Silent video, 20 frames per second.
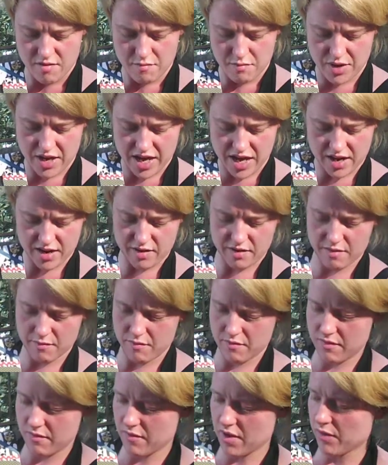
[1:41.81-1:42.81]
but
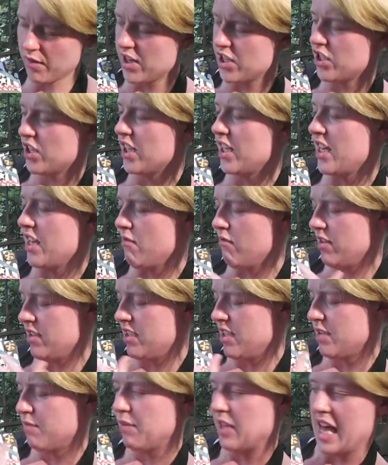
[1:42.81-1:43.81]
originally it was
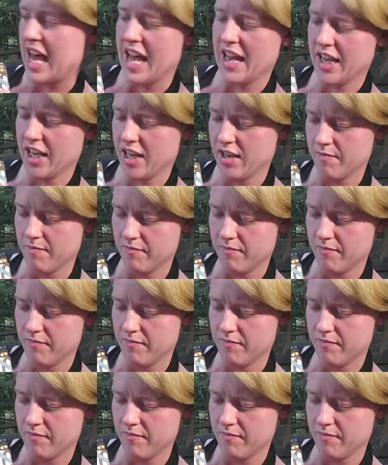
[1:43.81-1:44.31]
just black.